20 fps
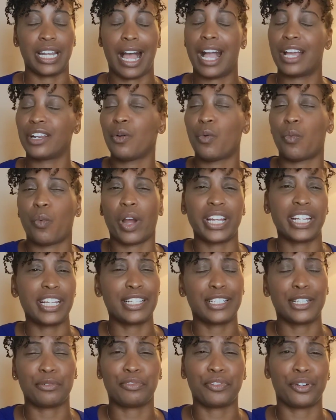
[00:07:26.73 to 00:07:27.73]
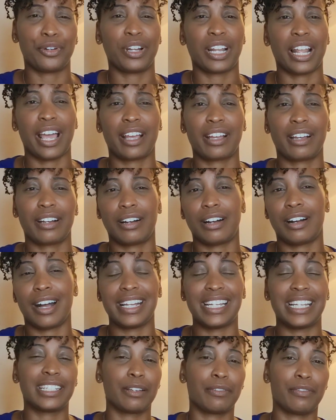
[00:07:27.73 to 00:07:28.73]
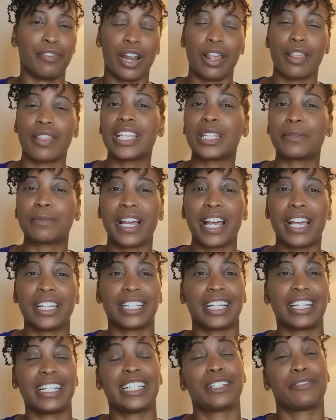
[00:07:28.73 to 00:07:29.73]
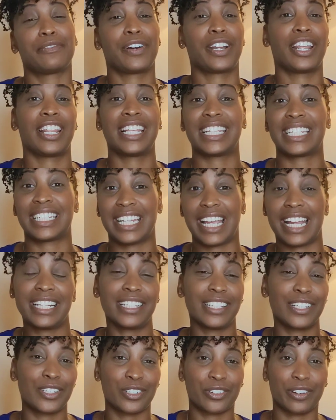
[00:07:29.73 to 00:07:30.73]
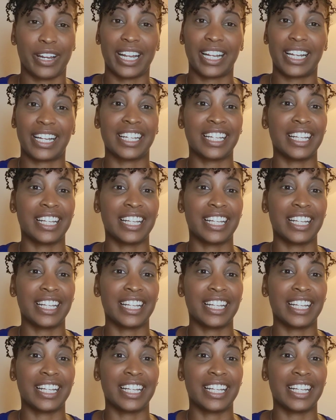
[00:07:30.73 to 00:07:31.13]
I don't want you to feel like, oh, I need to follow this person, I need to follow this latest trend,